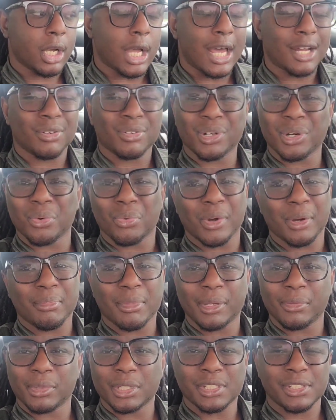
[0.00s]
I don't know what
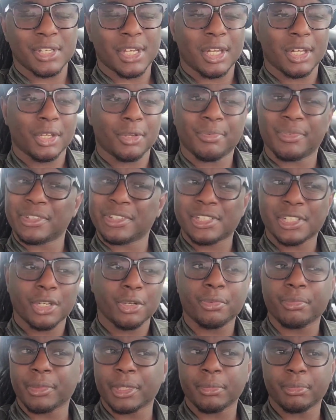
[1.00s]
made me sell them. It's
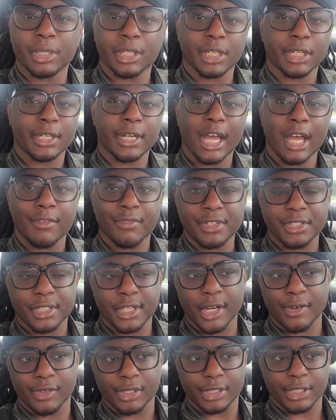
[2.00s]
still me being a novice
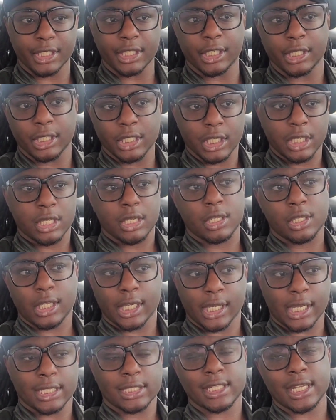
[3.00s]
and everything.
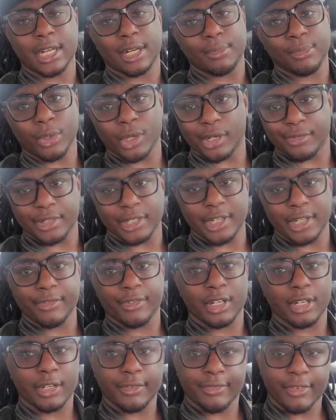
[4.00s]
Like I said, I'm more of a
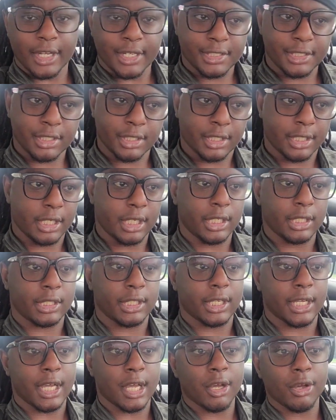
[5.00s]
dividend investor than
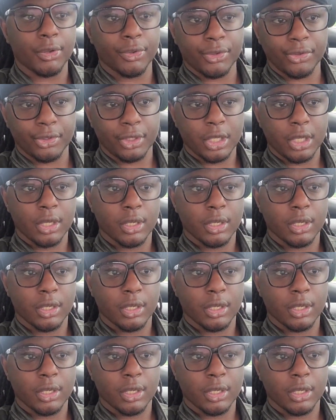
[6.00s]
anything else.